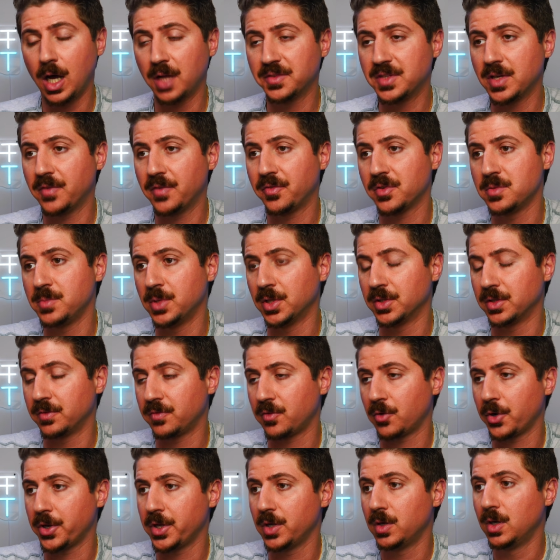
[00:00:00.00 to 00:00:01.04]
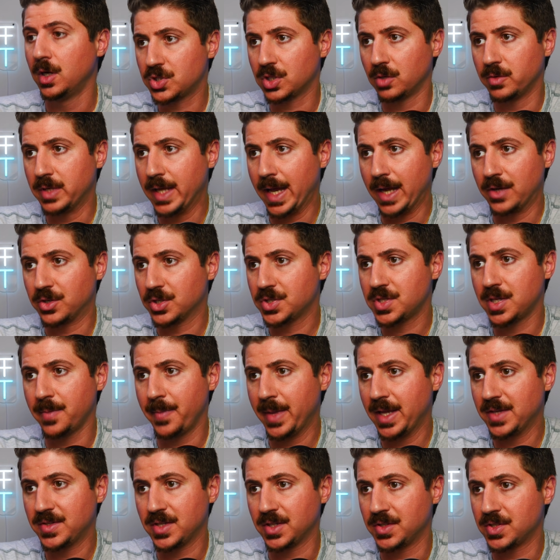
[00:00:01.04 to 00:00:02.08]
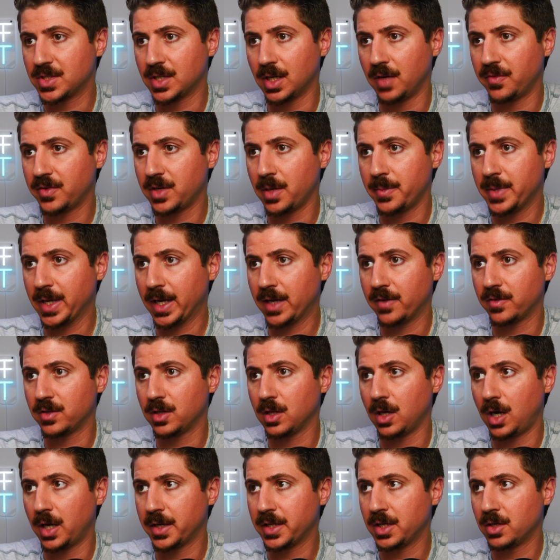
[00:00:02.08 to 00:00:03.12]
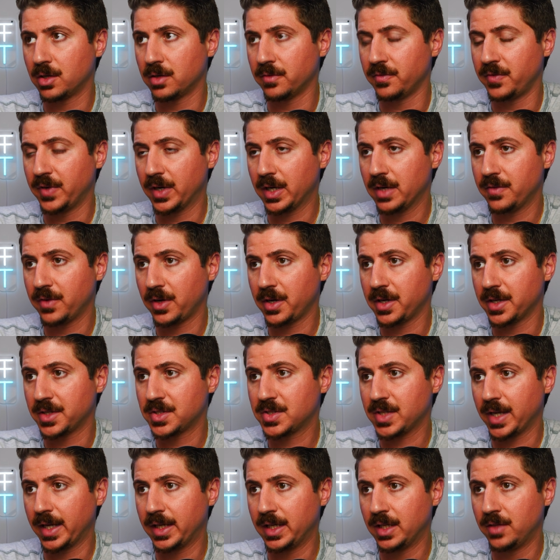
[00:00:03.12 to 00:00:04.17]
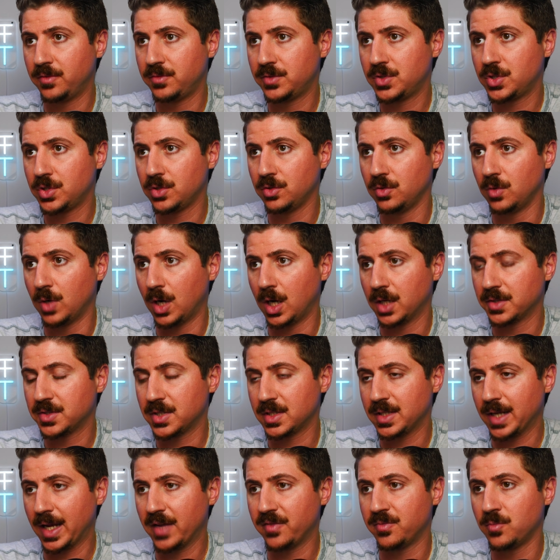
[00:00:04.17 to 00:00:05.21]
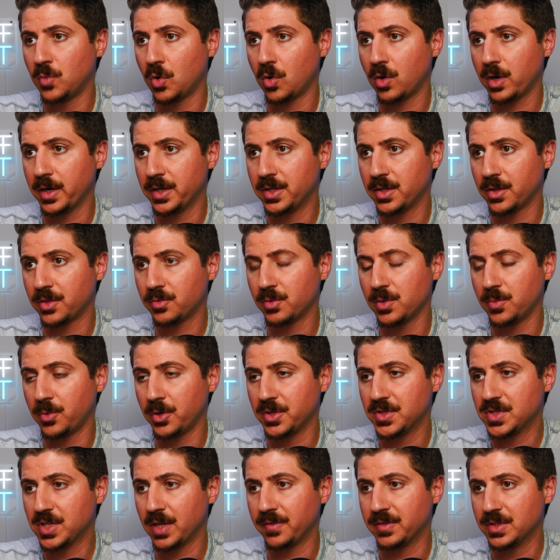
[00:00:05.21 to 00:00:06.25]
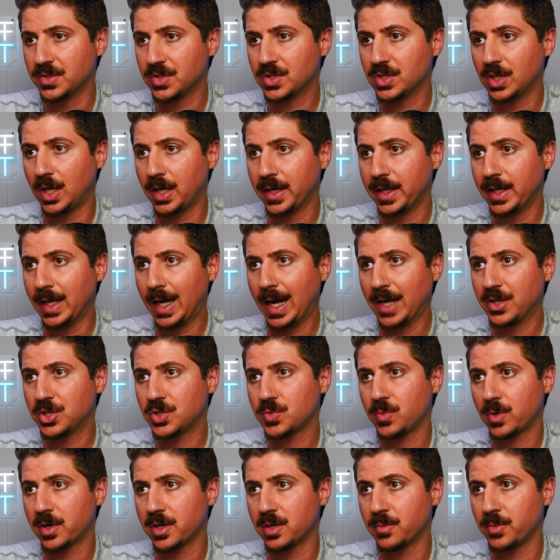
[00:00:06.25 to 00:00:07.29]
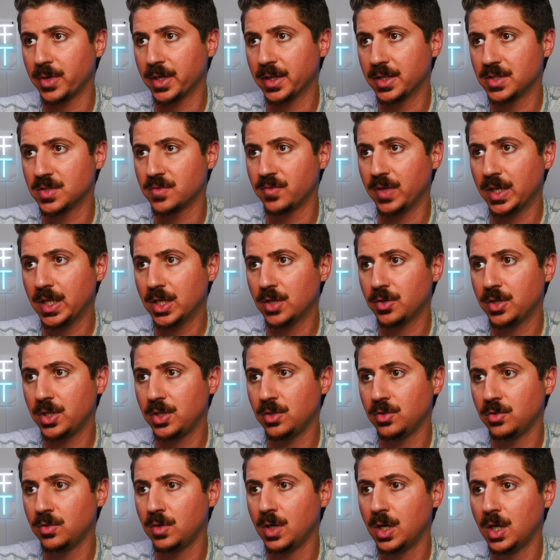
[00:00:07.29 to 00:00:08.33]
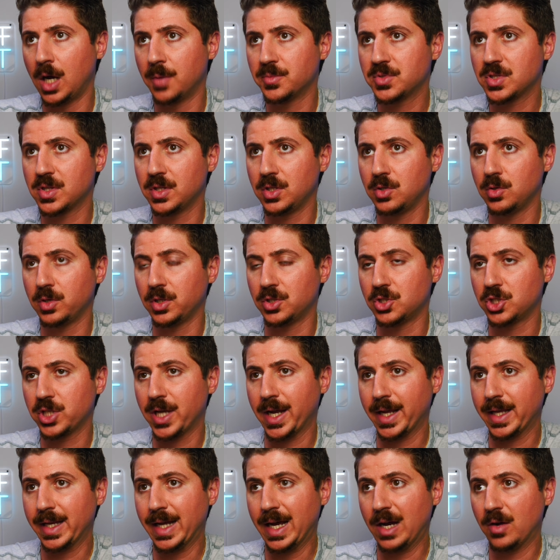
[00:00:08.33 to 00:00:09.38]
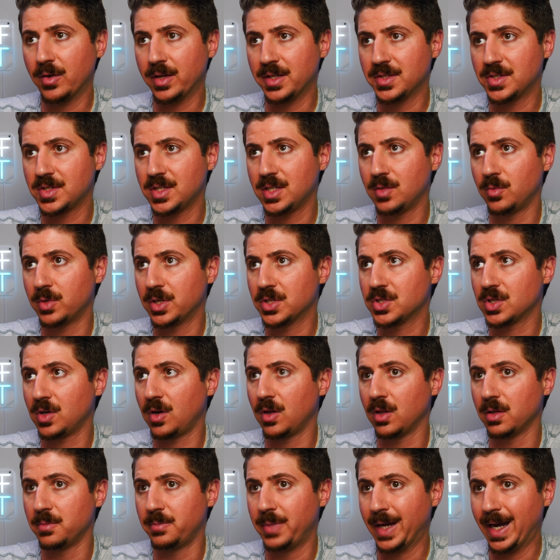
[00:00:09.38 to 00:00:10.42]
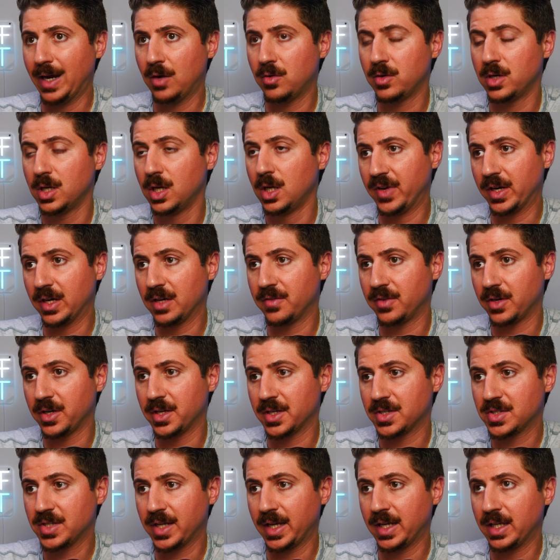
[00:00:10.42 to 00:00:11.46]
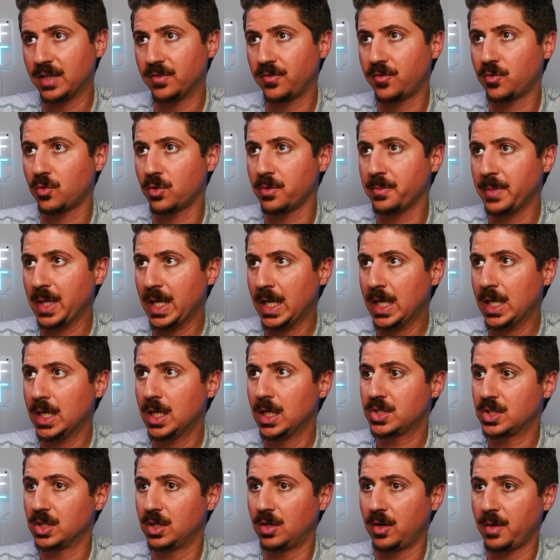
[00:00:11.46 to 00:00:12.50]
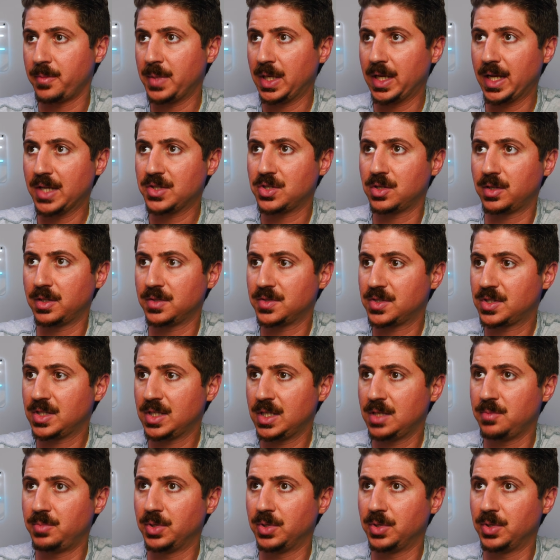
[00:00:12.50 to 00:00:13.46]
I'll definitely build it for you. So yeah, just amazing stuff coming out of Claude here. Very, very excited to dive more into 3.7 Sonnet. I just wanted to bring this video to you so that you could check it out and see what it's all about. Very, very exciting for me. So, I mean, as you can see,